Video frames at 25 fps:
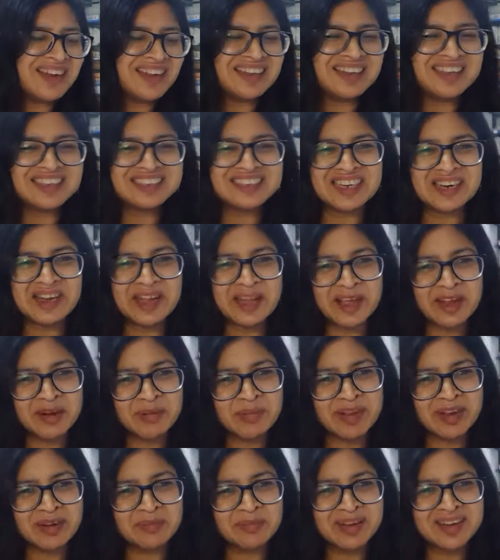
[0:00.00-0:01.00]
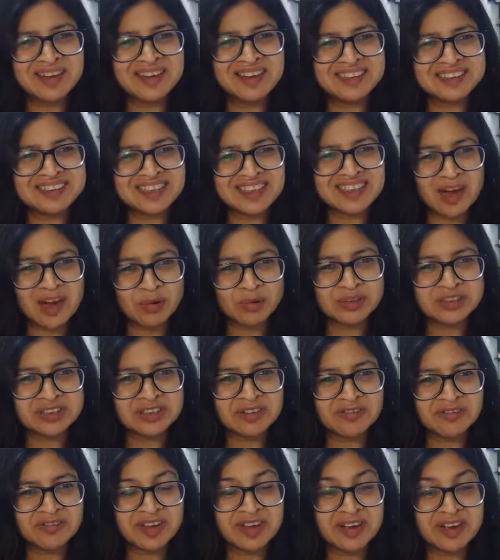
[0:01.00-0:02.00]
There's an Airbnb, there's a couch
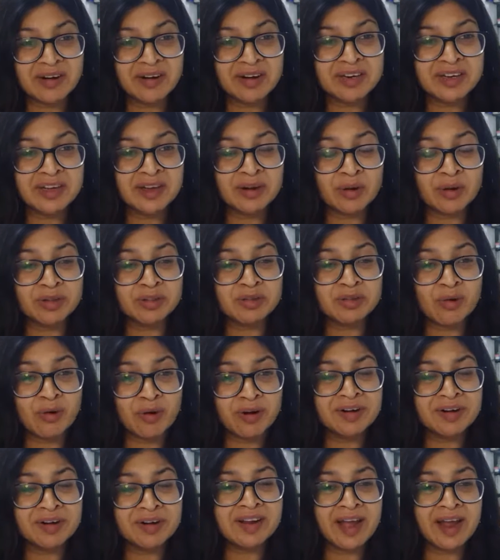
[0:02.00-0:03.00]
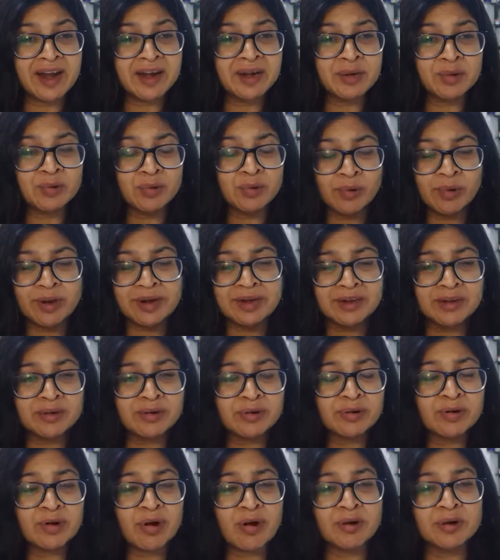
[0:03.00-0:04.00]
surfing. Earlier on Thorntree, I had to go and
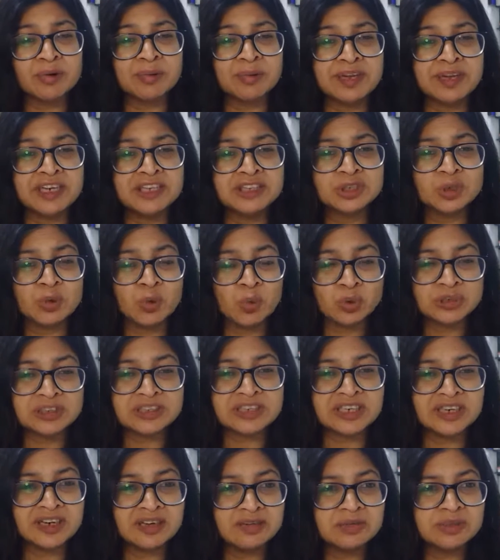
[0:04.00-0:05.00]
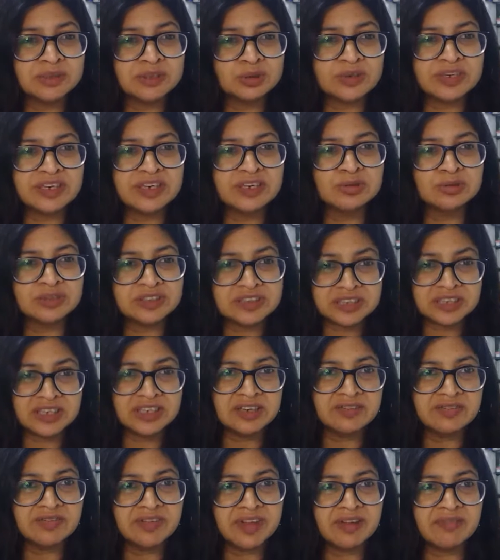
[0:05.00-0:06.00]
talk to each host individually to
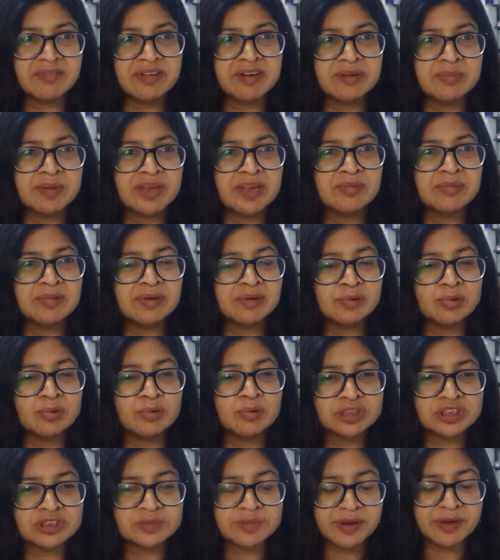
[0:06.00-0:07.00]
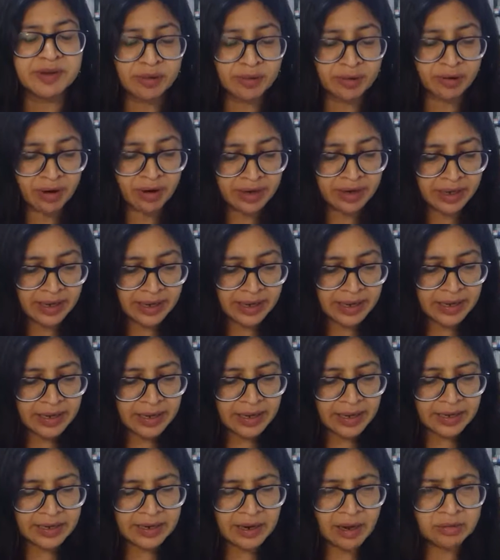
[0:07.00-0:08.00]
see if they will be able to host me or not.
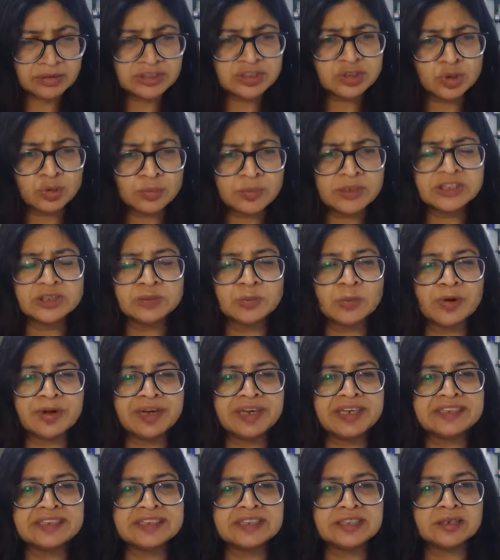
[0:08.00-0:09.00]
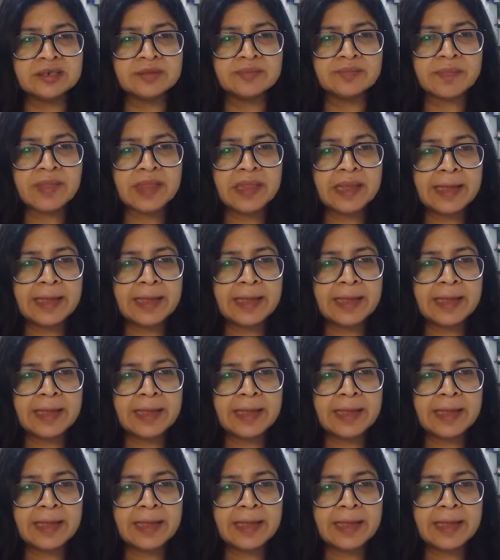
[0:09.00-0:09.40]
And now it's so much more easier.